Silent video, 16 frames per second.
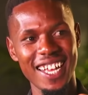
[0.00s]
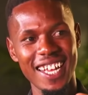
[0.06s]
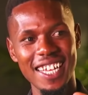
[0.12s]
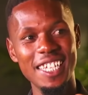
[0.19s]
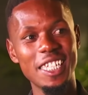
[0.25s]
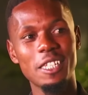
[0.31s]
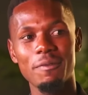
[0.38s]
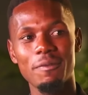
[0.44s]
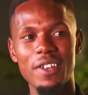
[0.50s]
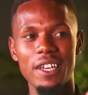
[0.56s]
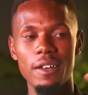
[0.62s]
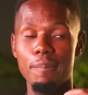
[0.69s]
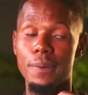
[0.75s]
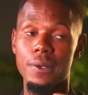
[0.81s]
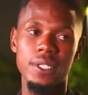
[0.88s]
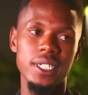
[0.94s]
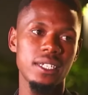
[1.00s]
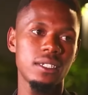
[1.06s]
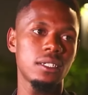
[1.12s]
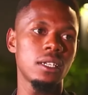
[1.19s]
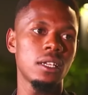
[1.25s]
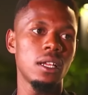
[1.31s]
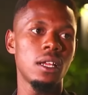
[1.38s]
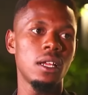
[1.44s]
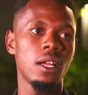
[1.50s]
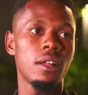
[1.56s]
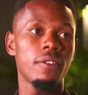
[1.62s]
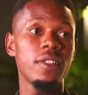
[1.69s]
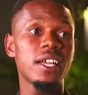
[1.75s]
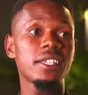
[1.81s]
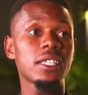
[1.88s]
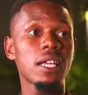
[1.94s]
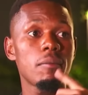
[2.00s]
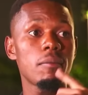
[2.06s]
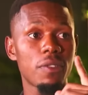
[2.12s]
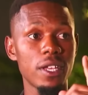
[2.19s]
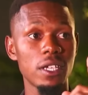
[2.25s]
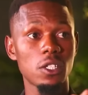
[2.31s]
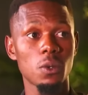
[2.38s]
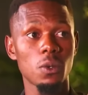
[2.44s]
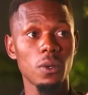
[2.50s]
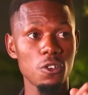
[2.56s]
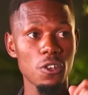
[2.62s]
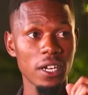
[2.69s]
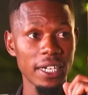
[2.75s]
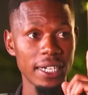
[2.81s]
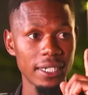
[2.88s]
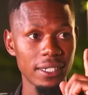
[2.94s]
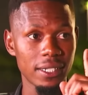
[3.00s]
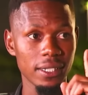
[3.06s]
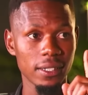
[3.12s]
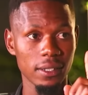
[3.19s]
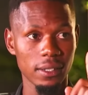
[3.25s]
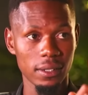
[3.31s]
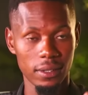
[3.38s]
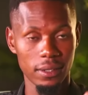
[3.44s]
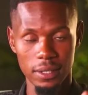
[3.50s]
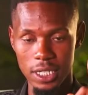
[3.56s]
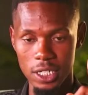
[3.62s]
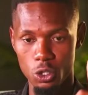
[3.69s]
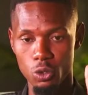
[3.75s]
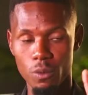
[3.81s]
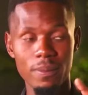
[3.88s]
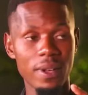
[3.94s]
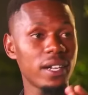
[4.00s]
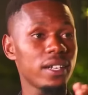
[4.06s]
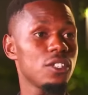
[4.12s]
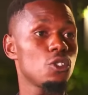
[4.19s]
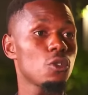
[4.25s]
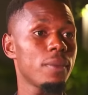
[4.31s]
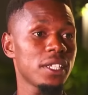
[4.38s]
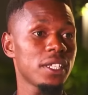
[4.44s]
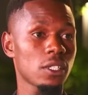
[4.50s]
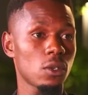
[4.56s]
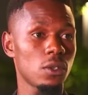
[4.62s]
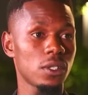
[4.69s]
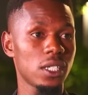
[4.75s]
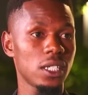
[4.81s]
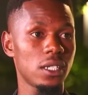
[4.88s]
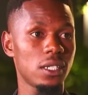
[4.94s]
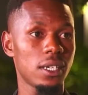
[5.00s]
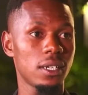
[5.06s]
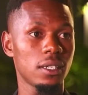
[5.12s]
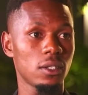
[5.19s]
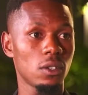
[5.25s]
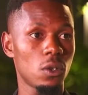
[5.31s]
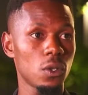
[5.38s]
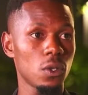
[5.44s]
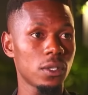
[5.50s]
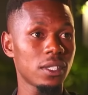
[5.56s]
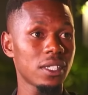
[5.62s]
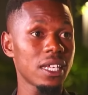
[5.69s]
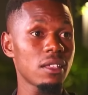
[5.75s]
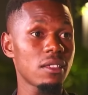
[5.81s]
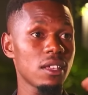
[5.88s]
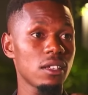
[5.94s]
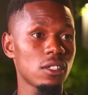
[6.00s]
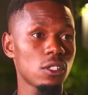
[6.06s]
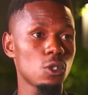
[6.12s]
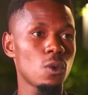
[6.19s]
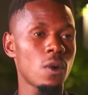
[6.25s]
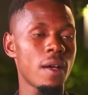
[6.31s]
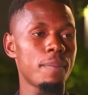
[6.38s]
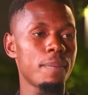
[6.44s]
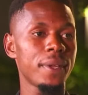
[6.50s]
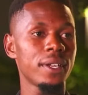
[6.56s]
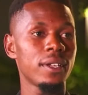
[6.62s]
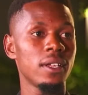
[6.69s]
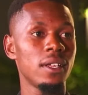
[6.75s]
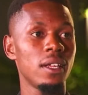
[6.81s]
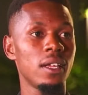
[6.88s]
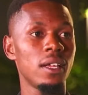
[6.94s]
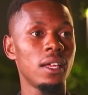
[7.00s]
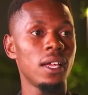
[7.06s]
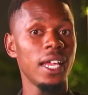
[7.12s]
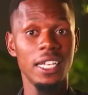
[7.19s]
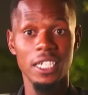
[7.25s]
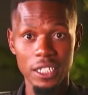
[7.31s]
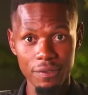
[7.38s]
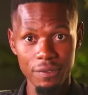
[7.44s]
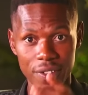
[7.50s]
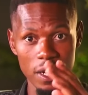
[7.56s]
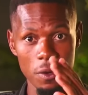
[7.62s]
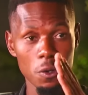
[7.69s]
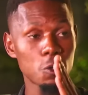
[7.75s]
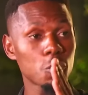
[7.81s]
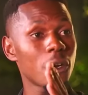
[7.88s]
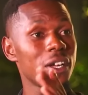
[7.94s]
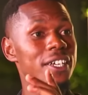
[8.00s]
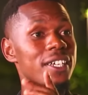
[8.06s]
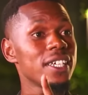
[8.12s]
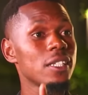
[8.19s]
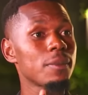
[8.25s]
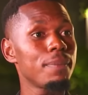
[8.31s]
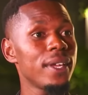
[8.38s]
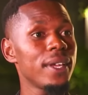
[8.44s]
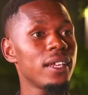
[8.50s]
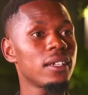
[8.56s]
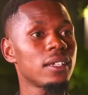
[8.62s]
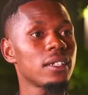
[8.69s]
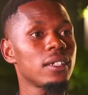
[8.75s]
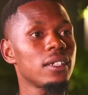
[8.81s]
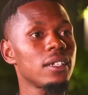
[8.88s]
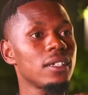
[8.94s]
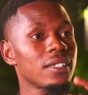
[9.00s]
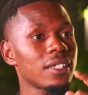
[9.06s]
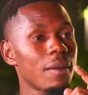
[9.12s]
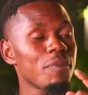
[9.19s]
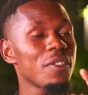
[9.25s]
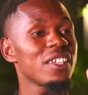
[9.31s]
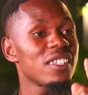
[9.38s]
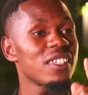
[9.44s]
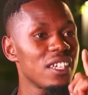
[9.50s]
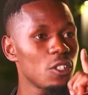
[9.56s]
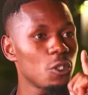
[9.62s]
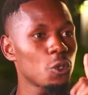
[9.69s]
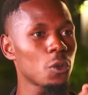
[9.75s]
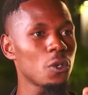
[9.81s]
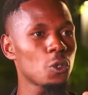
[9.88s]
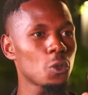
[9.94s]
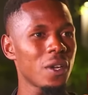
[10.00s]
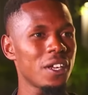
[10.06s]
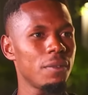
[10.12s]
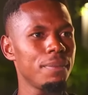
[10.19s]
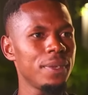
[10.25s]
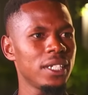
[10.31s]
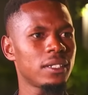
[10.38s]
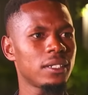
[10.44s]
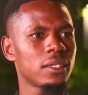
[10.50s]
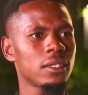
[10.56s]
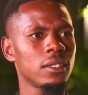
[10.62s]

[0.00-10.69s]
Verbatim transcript: It's very important. That there are some key. things when you're getting into marriage you must consider, because such things do happen. And even I want to address men. Some things they don't want to admit.